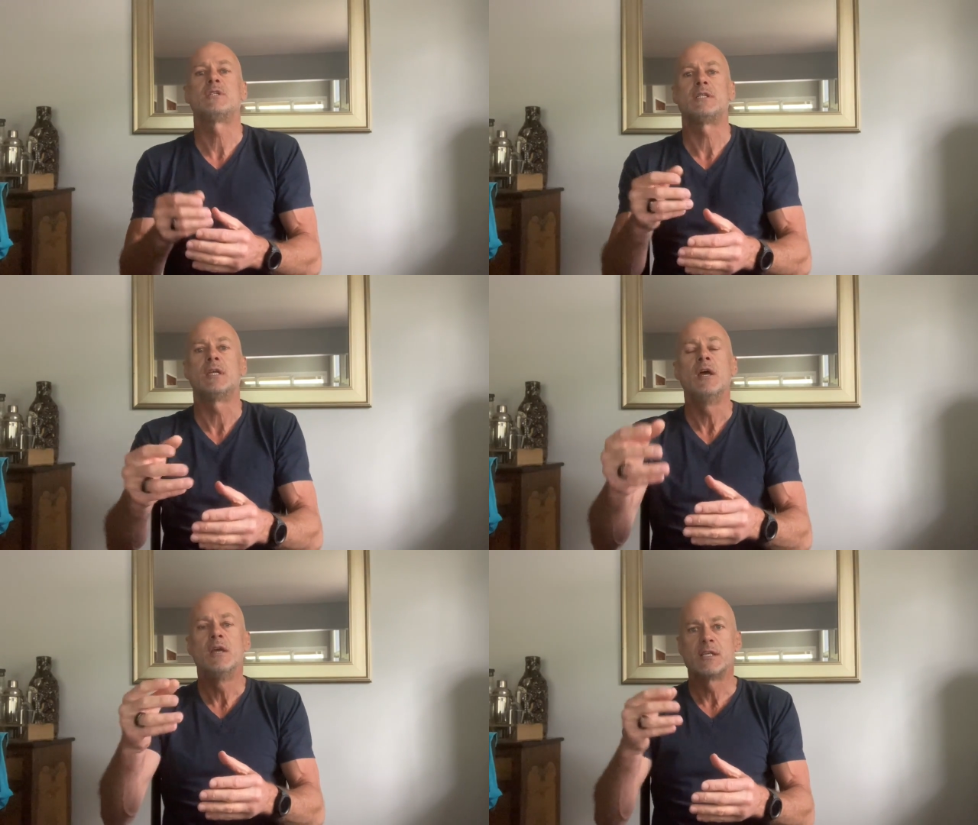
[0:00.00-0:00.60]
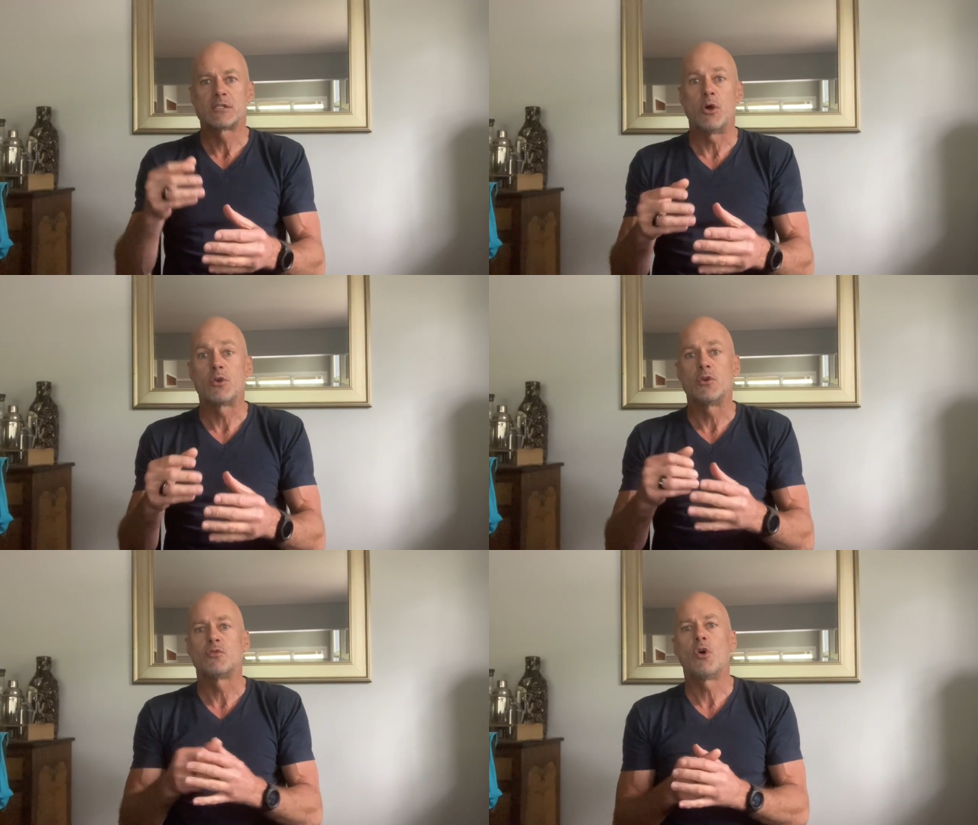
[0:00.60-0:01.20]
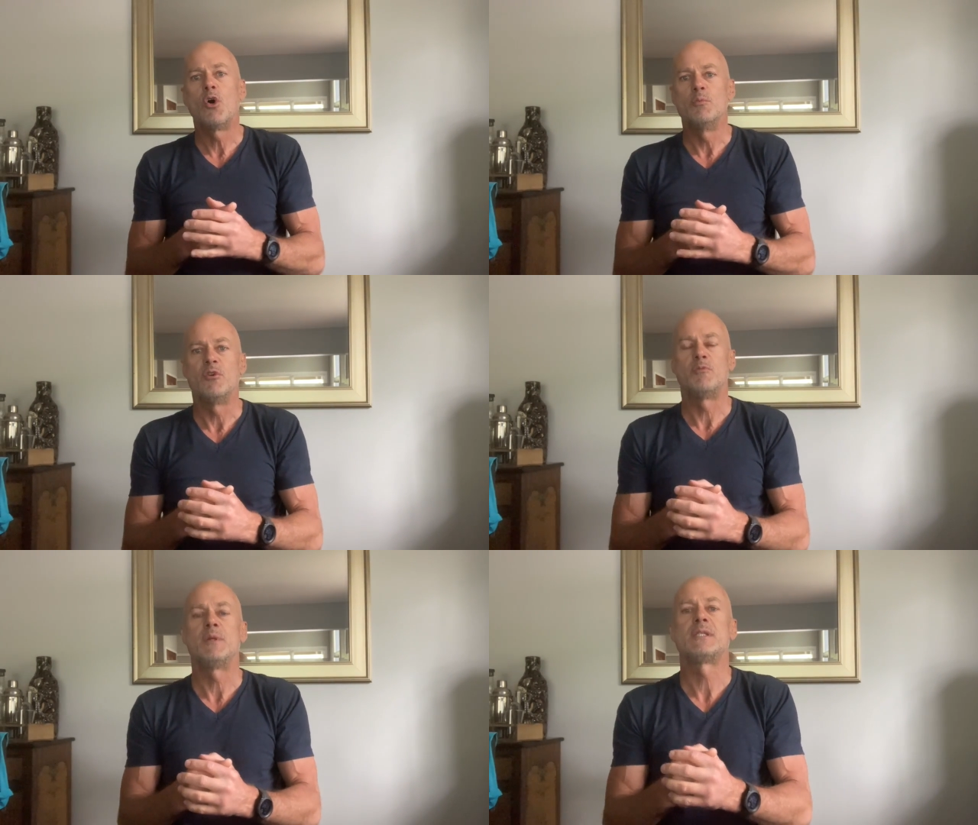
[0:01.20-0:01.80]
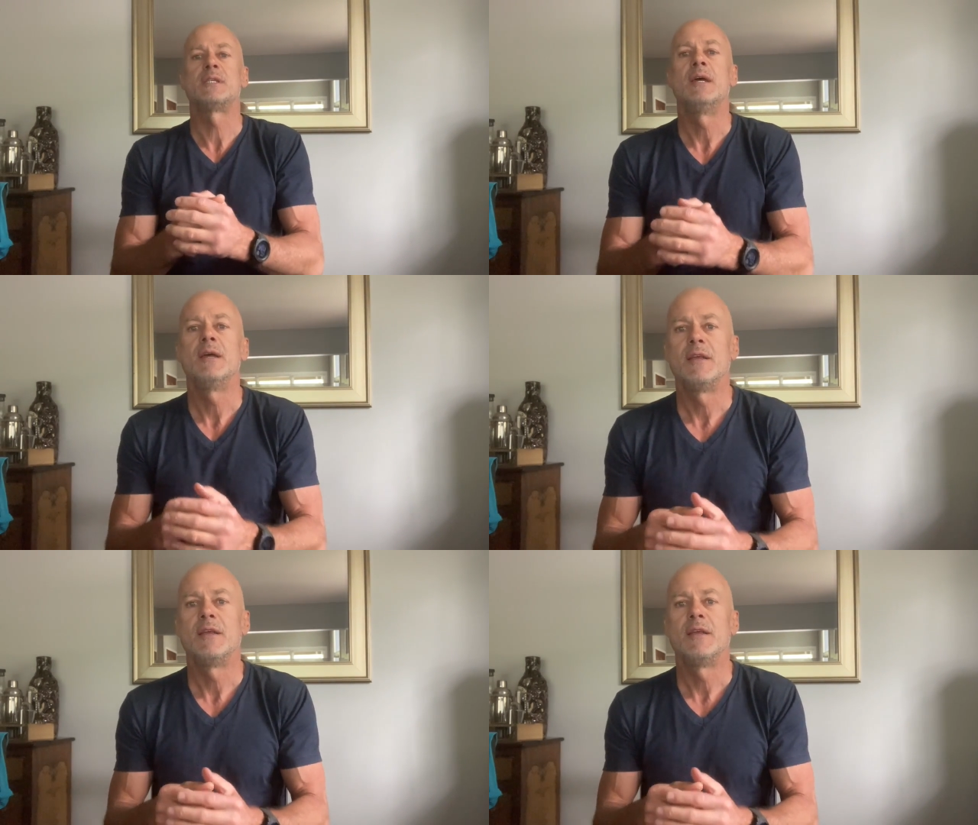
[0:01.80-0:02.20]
is just slow controlled movements.